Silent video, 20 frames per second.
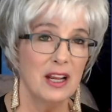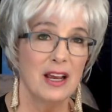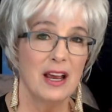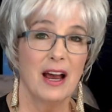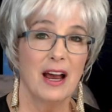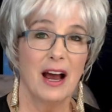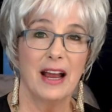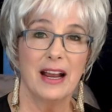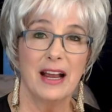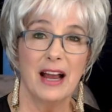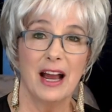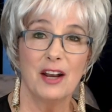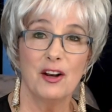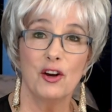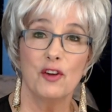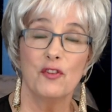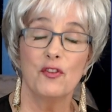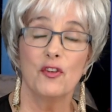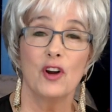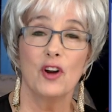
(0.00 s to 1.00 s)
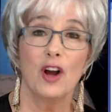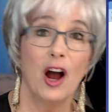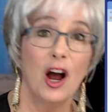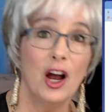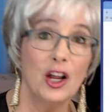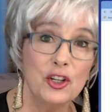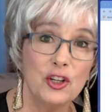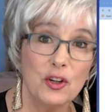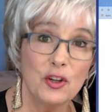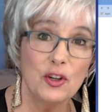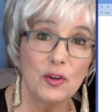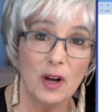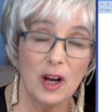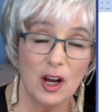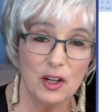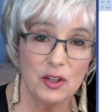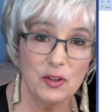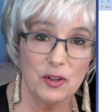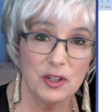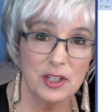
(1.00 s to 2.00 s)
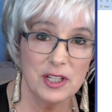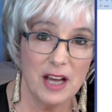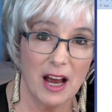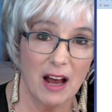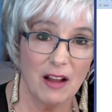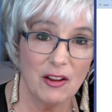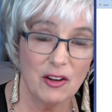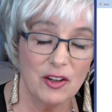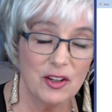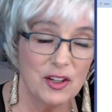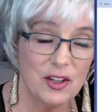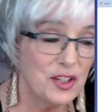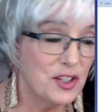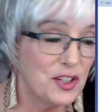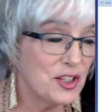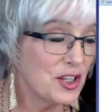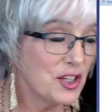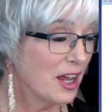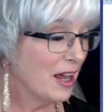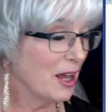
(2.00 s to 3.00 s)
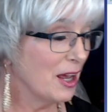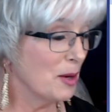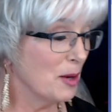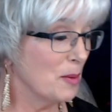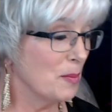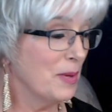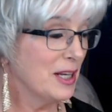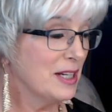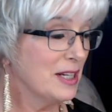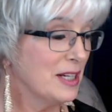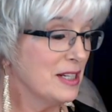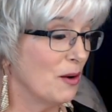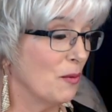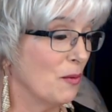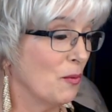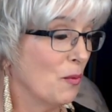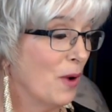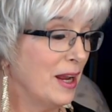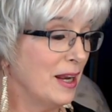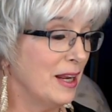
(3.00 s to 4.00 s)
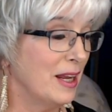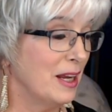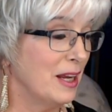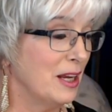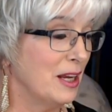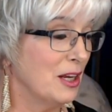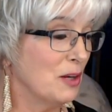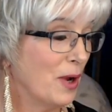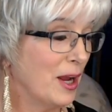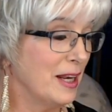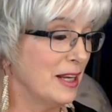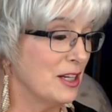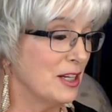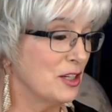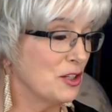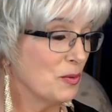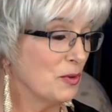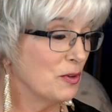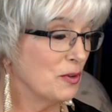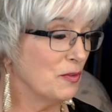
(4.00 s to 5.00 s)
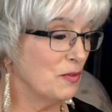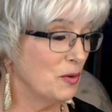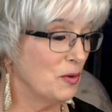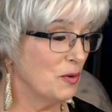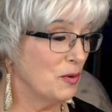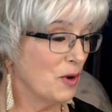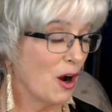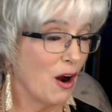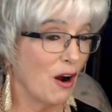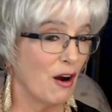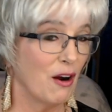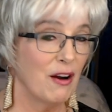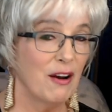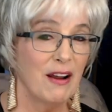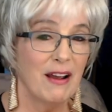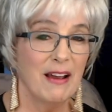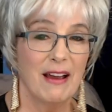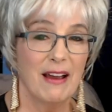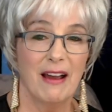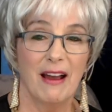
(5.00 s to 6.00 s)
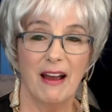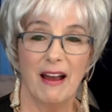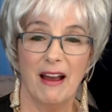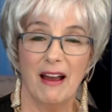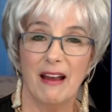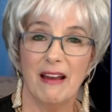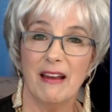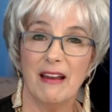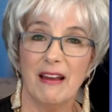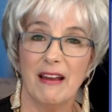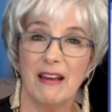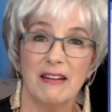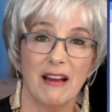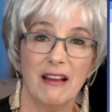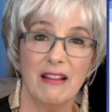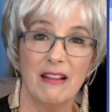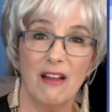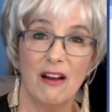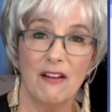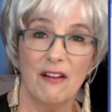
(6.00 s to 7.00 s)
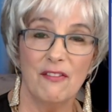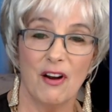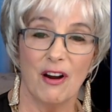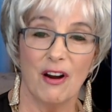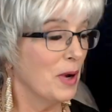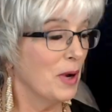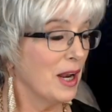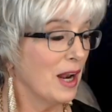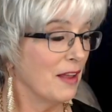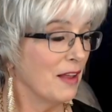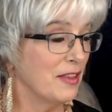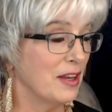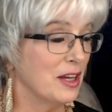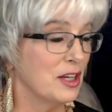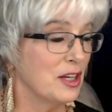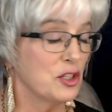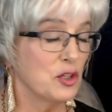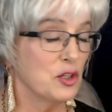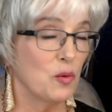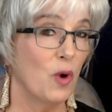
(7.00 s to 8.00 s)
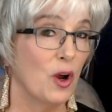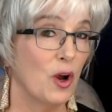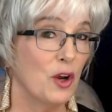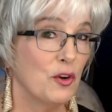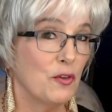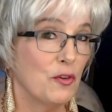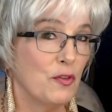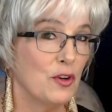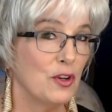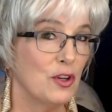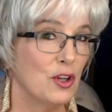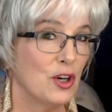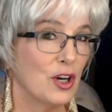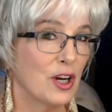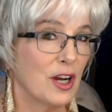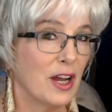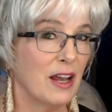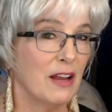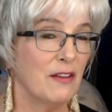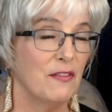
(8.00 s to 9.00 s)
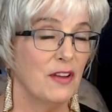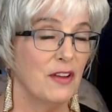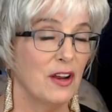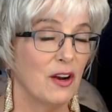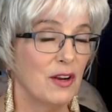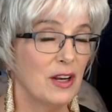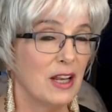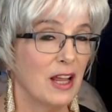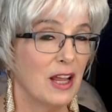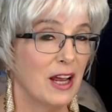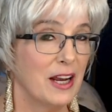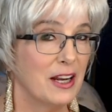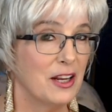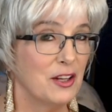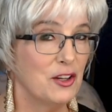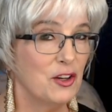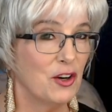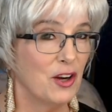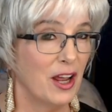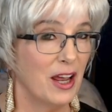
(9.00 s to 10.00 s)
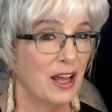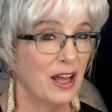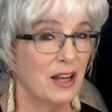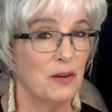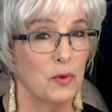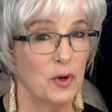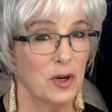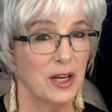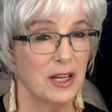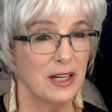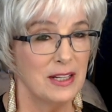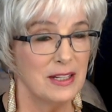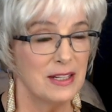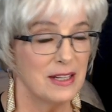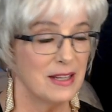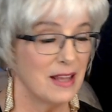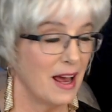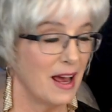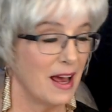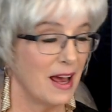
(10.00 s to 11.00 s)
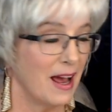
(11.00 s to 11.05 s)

I got her for under a $100, been waiting and waiting to review her. And I love her. I think it's a wonderful look and very light on your head, and we'll get into that.